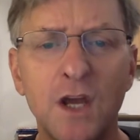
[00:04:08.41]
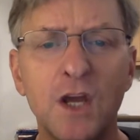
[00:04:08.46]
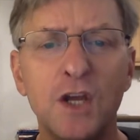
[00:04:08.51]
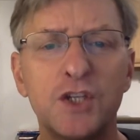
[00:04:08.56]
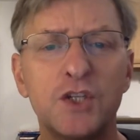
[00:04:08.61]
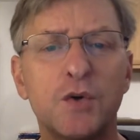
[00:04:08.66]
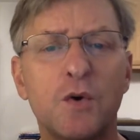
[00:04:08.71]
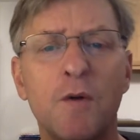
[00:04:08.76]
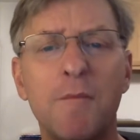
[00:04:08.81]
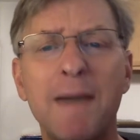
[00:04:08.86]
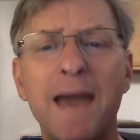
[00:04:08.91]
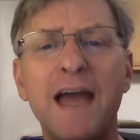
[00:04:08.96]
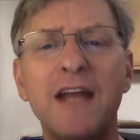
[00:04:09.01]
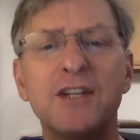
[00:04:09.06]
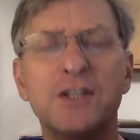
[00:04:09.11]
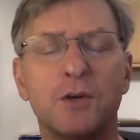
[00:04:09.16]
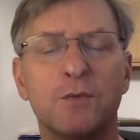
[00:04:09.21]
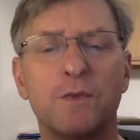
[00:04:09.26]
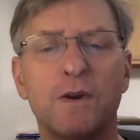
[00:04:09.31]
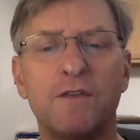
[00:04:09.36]
So
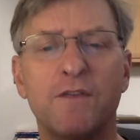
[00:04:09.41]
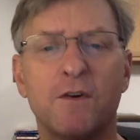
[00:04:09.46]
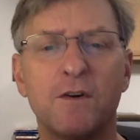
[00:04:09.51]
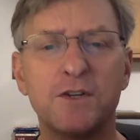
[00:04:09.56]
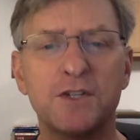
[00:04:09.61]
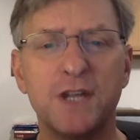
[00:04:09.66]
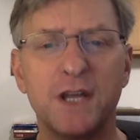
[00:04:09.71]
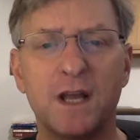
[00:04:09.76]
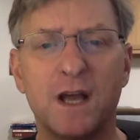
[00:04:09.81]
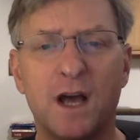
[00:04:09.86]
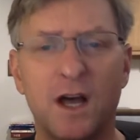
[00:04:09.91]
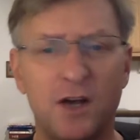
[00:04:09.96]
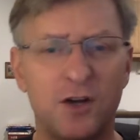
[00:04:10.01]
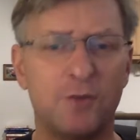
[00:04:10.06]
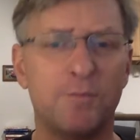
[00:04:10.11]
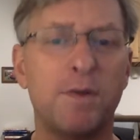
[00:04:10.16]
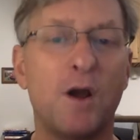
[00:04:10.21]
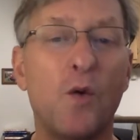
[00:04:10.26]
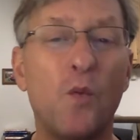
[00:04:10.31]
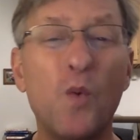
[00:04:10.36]
imagine reversing
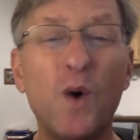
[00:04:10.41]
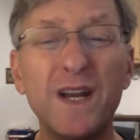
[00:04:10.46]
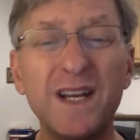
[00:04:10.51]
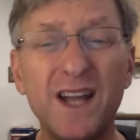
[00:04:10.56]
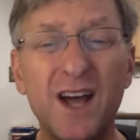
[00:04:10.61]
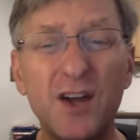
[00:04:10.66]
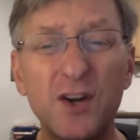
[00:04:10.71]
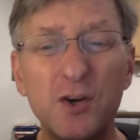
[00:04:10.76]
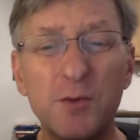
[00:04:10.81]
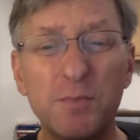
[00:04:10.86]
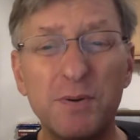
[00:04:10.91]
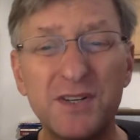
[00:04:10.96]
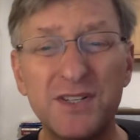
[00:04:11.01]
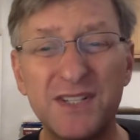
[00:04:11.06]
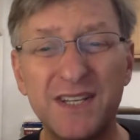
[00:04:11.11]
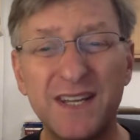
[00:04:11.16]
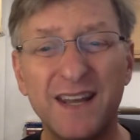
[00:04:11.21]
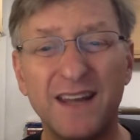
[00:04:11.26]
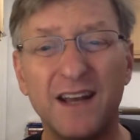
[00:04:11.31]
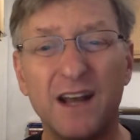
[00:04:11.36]

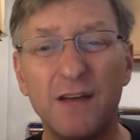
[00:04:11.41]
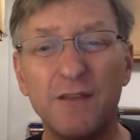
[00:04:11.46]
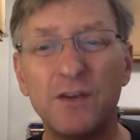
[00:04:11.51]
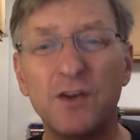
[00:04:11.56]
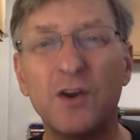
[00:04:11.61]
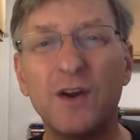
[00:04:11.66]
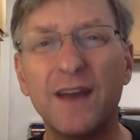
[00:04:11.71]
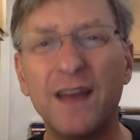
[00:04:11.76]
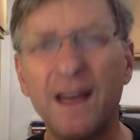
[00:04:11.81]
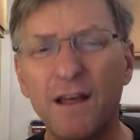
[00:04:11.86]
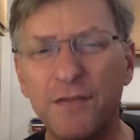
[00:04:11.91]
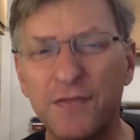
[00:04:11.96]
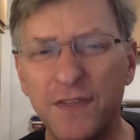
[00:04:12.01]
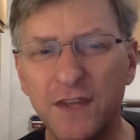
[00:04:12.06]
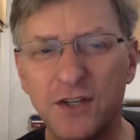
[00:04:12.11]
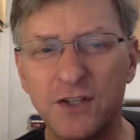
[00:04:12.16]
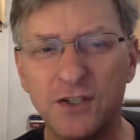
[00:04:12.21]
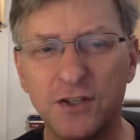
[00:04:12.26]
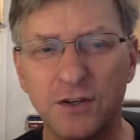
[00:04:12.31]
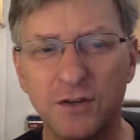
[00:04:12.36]
100% of your health
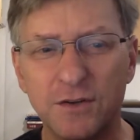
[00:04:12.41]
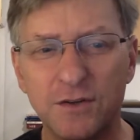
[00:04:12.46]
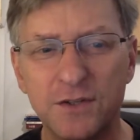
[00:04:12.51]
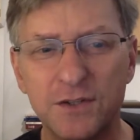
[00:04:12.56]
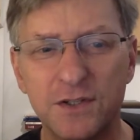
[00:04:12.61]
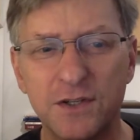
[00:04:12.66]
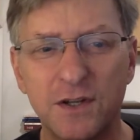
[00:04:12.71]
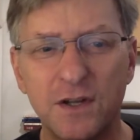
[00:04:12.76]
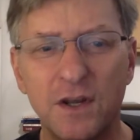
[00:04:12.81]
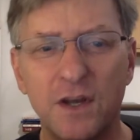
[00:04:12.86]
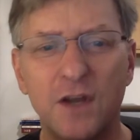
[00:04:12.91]
issues